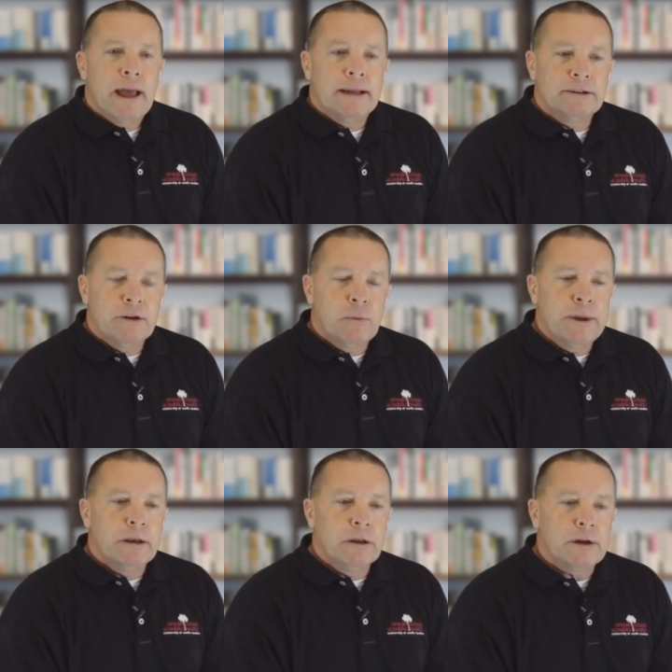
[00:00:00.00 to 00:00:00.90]
And so
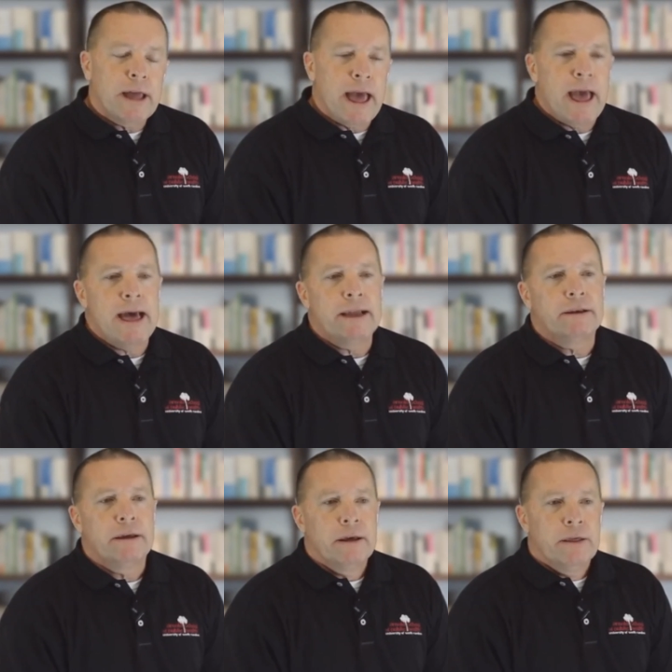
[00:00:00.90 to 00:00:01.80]
we look
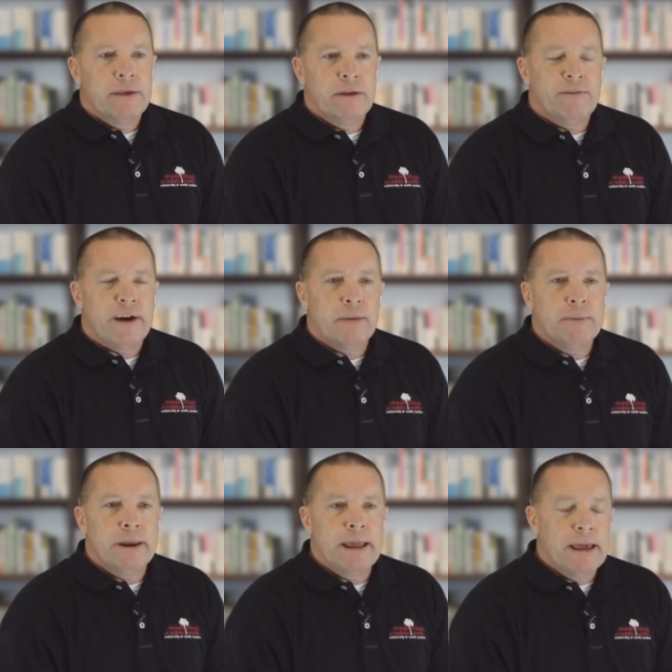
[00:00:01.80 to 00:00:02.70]
at the
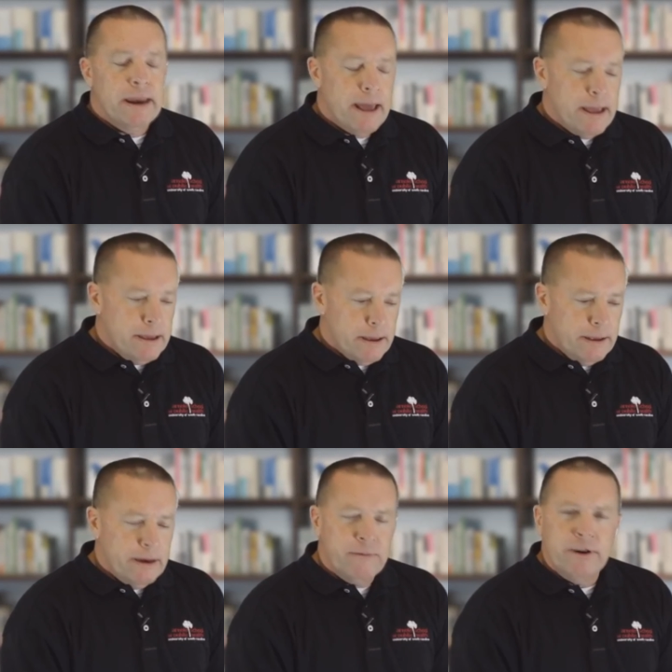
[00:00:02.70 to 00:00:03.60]
environment in a,
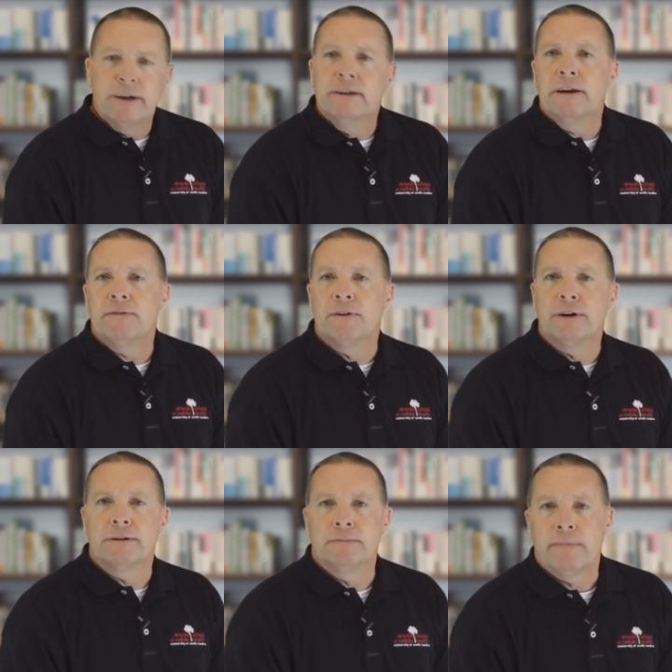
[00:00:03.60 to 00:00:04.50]
in a very
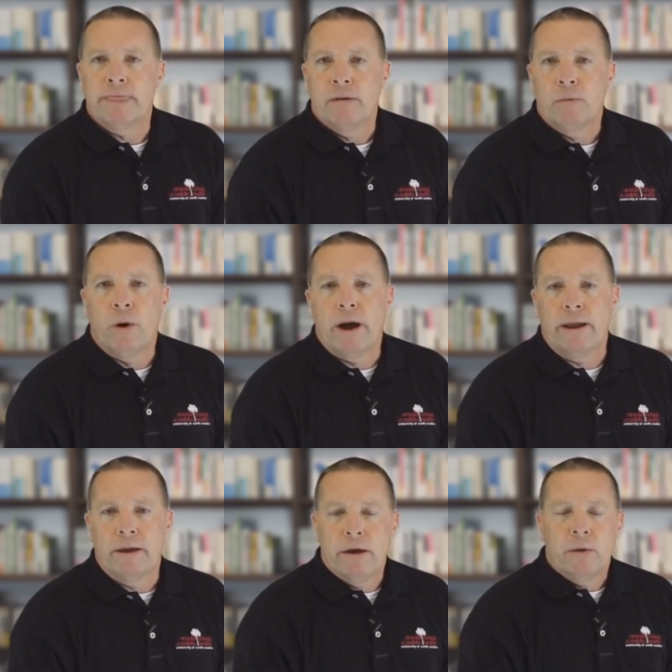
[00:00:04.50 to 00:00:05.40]
different
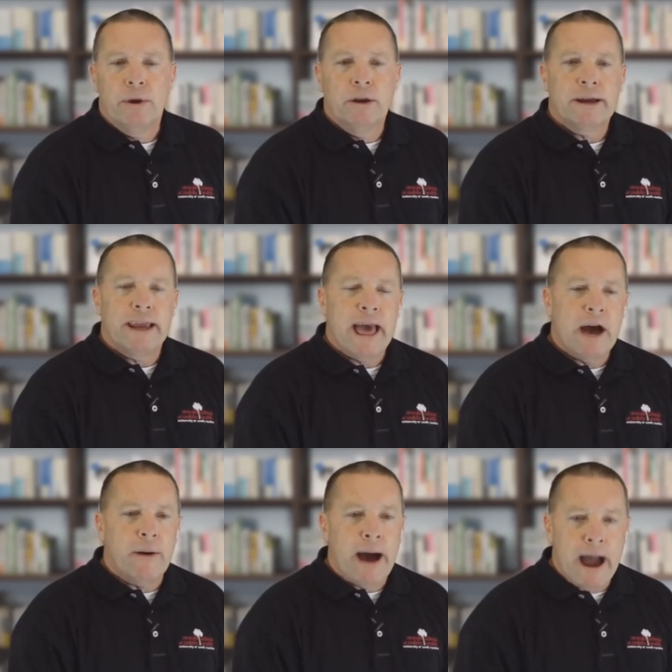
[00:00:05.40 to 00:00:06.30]
way. We look at
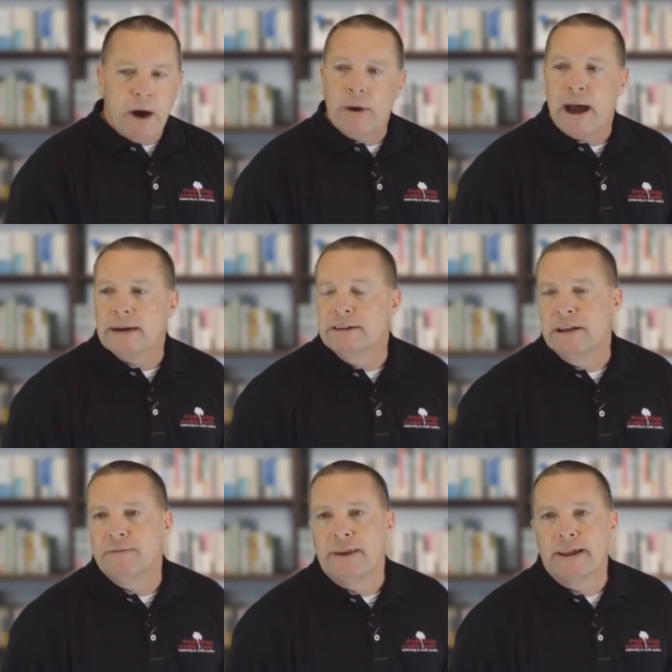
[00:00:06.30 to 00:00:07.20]
how our
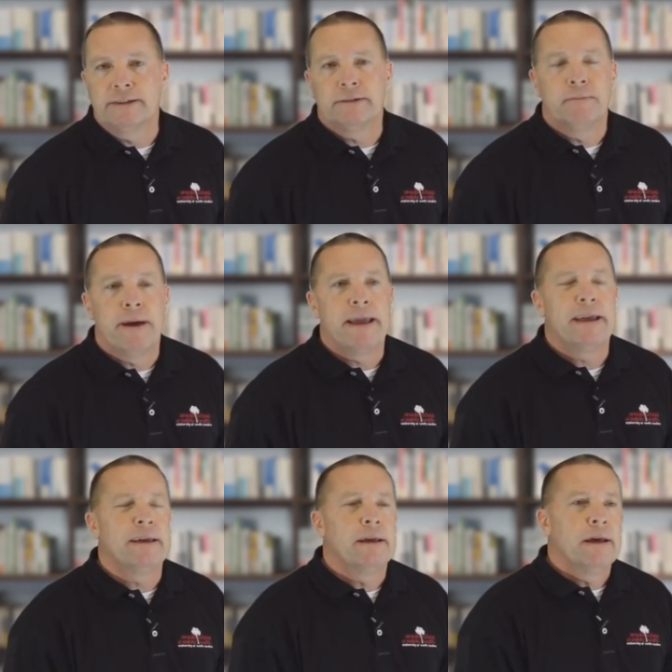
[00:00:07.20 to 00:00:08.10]
activities
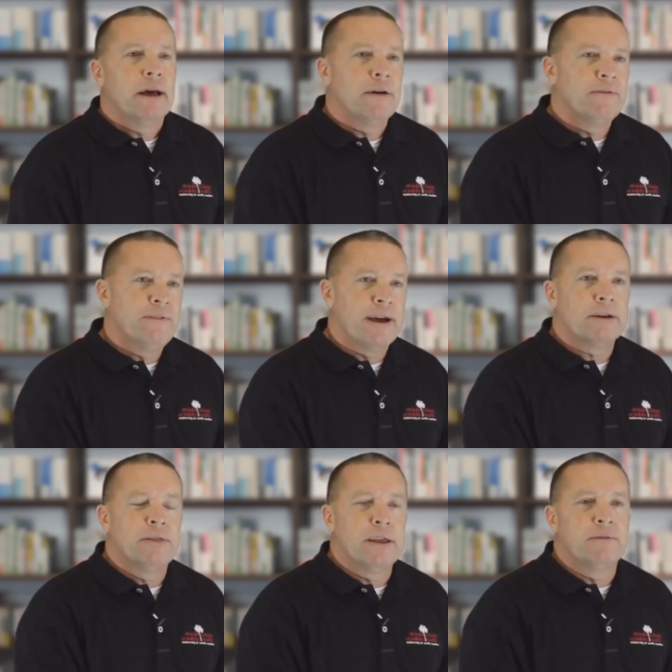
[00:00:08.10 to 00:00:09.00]
may
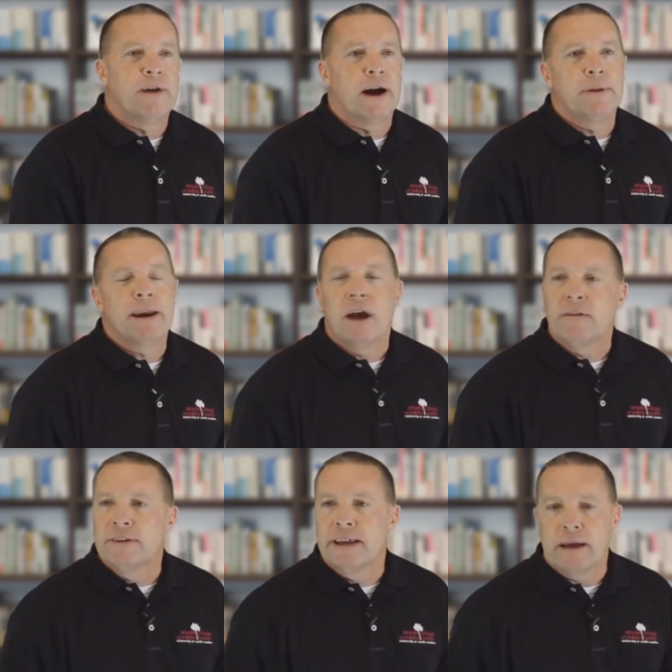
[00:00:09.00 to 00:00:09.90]
affect the environment, and
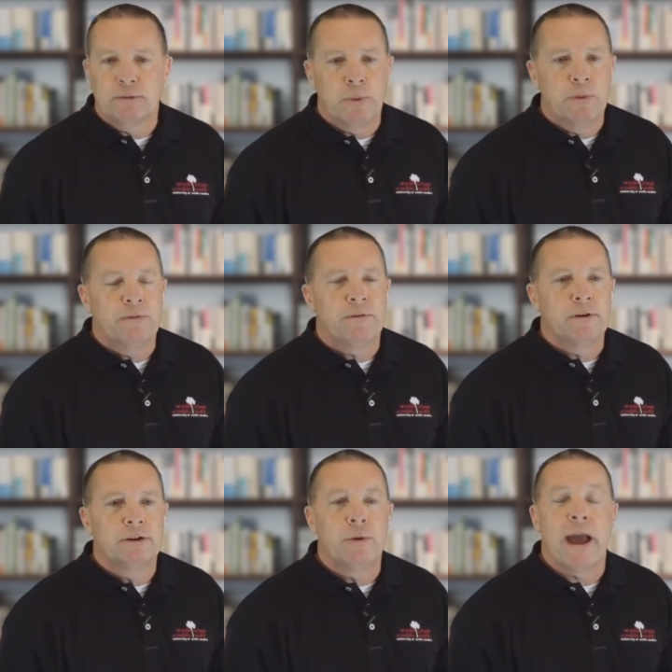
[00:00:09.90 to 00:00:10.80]
oftentimes we
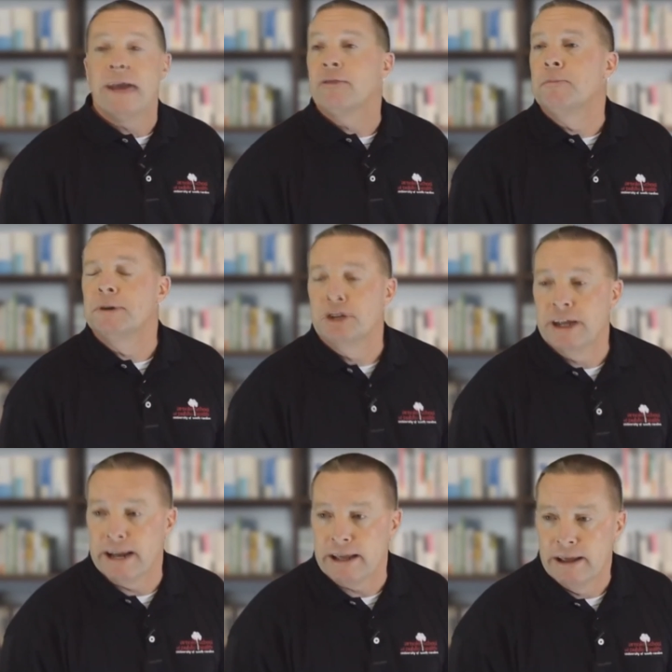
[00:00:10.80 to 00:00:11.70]
refer to
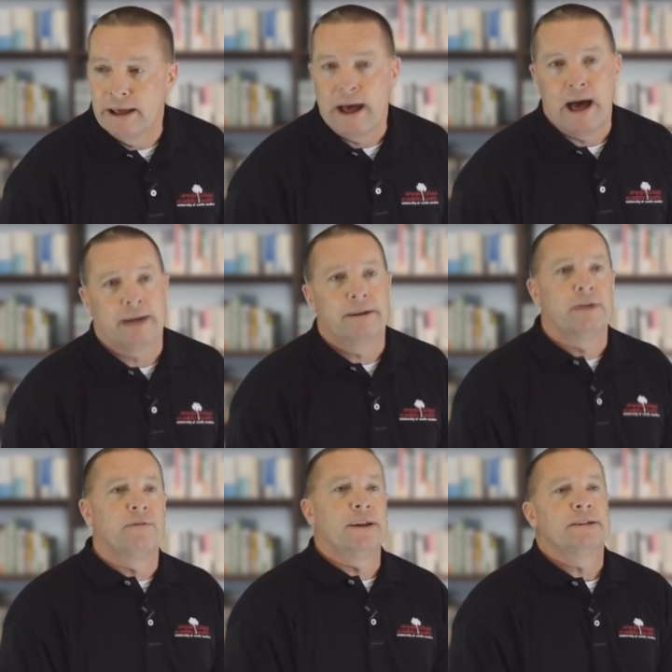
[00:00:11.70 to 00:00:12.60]
anthropogenic
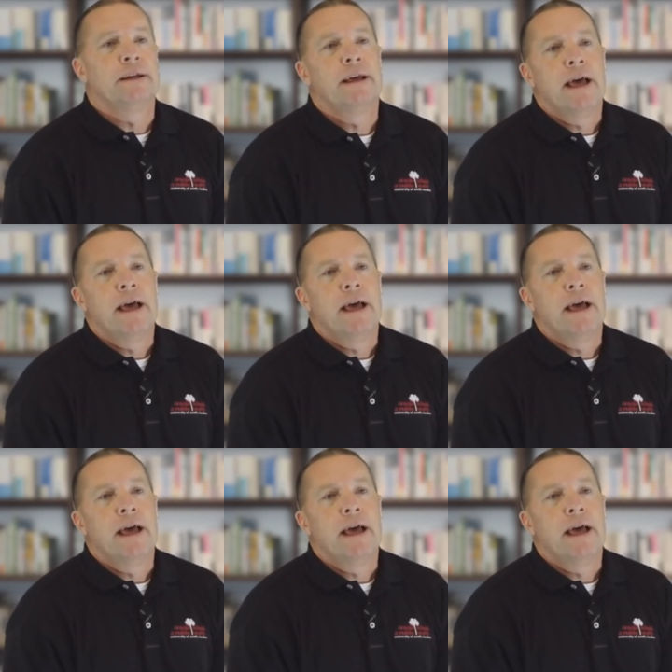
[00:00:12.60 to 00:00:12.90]
activities.